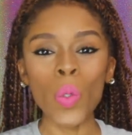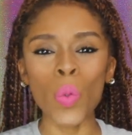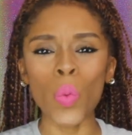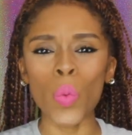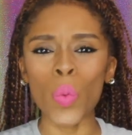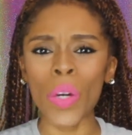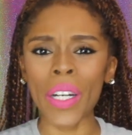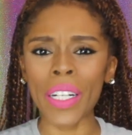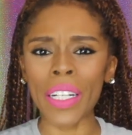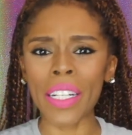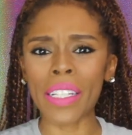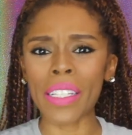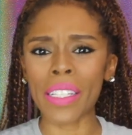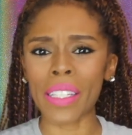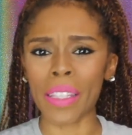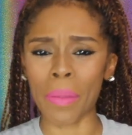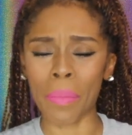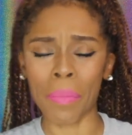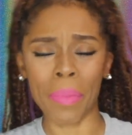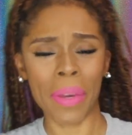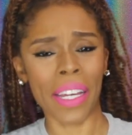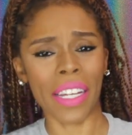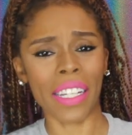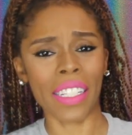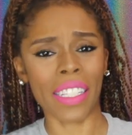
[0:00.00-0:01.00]
what is
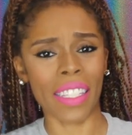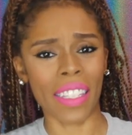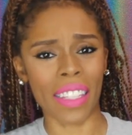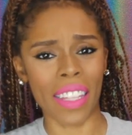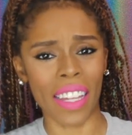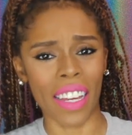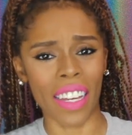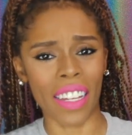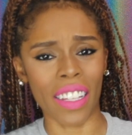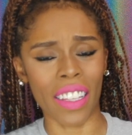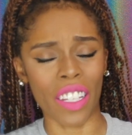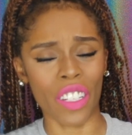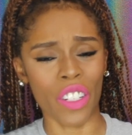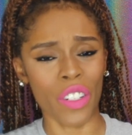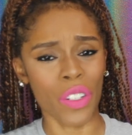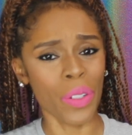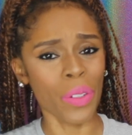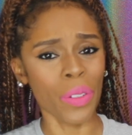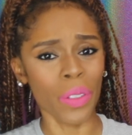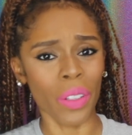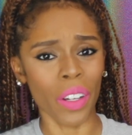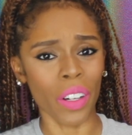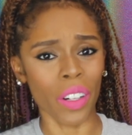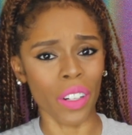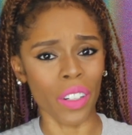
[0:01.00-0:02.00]
the biggest thing that
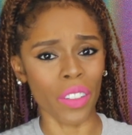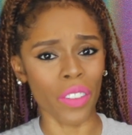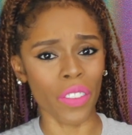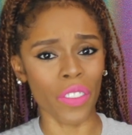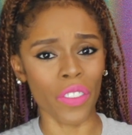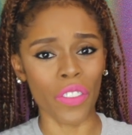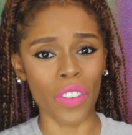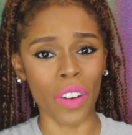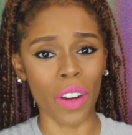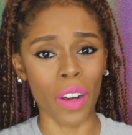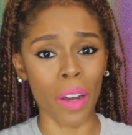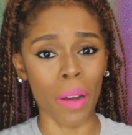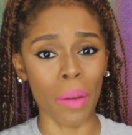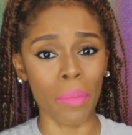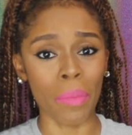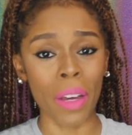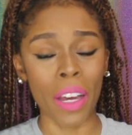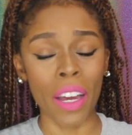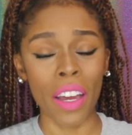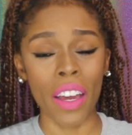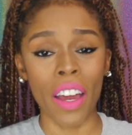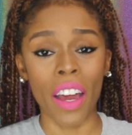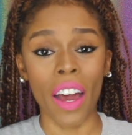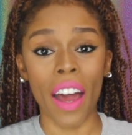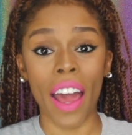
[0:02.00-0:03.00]
you learned
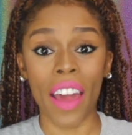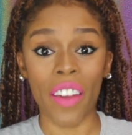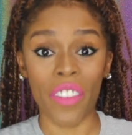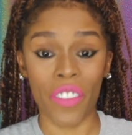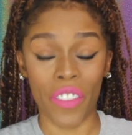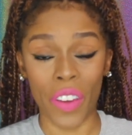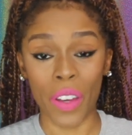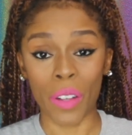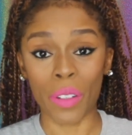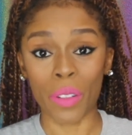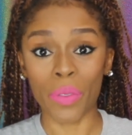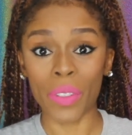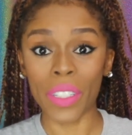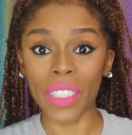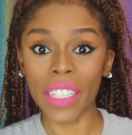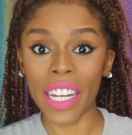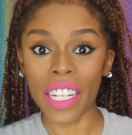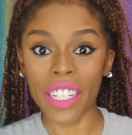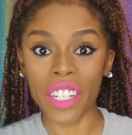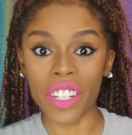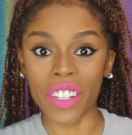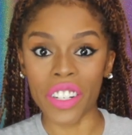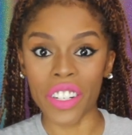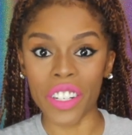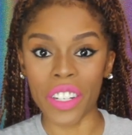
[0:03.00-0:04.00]
from a failed
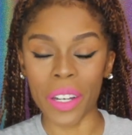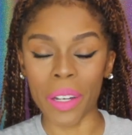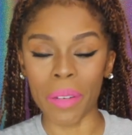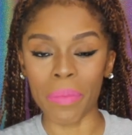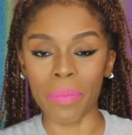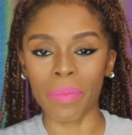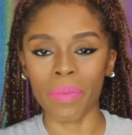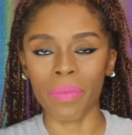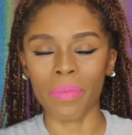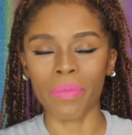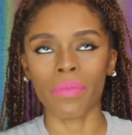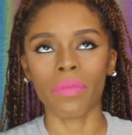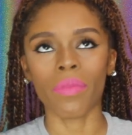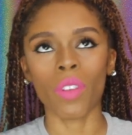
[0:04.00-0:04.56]
relationship?